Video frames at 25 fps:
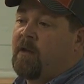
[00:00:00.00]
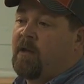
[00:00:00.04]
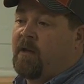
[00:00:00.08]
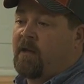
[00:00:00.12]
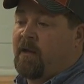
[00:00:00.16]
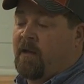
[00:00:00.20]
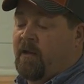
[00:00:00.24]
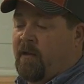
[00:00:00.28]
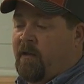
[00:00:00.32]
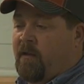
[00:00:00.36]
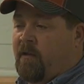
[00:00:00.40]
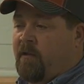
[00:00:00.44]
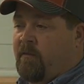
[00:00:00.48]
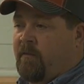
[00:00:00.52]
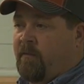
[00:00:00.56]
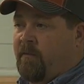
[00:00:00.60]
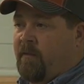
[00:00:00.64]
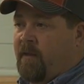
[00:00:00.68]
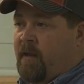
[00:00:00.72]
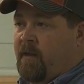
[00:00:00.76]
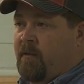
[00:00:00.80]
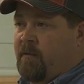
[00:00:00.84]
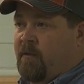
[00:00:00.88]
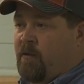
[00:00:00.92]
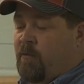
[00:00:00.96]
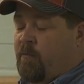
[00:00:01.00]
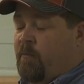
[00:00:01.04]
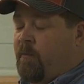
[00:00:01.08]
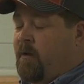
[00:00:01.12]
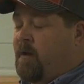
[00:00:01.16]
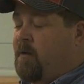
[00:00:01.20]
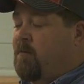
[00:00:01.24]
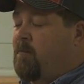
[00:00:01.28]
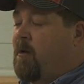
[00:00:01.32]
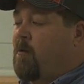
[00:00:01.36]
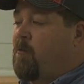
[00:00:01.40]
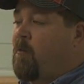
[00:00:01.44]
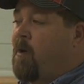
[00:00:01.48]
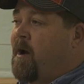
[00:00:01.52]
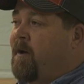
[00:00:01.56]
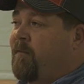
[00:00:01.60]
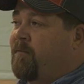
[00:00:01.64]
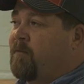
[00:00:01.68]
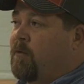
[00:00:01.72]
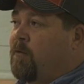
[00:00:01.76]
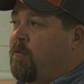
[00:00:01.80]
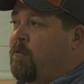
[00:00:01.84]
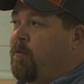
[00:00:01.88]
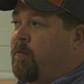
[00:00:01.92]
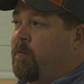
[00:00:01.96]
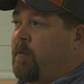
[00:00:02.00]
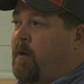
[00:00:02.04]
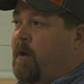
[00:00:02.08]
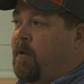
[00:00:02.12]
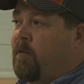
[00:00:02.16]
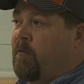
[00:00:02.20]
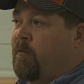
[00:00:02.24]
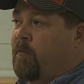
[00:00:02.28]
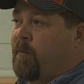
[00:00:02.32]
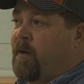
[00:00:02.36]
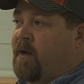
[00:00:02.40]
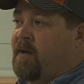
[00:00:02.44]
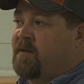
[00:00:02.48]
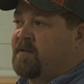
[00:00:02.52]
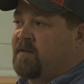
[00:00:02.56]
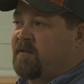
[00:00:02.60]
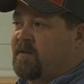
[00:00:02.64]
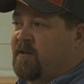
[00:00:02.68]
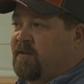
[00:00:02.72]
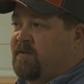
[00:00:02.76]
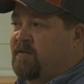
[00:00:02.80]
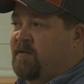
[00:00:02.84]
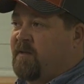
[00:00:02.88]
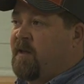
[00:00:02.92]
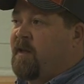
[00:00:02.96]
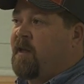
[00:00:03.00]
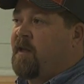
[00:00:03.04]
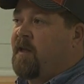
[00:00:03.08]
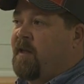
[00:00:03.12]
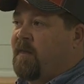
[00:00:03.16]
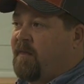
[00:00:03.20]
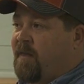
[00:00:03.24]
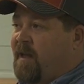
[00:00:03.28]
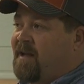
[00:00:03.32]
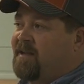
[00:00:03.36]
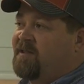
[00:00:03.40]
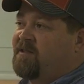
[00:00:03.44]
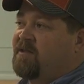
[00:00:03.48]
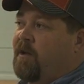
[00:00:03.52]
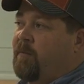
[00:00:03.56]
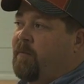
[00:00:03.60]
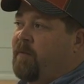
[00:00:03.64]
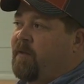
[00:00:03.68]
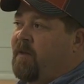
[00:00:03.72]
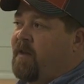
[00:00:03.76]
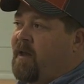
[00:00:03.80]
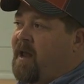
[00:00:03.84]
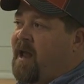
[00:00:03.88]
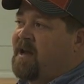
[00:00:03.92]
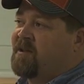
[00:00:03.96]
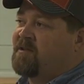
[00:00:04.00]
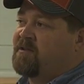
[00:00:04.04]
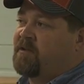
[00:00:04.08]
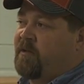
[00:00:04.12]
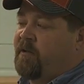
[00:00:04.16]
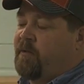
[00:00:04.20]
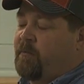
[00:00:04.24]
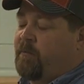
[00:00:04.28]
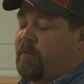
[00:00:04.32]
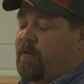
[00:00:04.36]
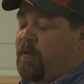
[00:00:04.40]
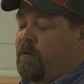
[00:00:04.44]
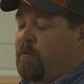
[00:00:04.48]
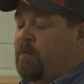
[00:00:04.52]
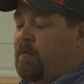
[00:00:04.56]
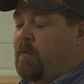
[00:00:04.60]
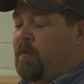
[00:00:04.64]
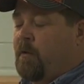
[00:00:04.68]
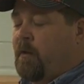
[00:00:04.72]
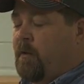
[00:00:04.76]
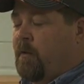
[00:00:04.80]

that, you know, me and my wife do on a regular basis, because that's something that actually, you know,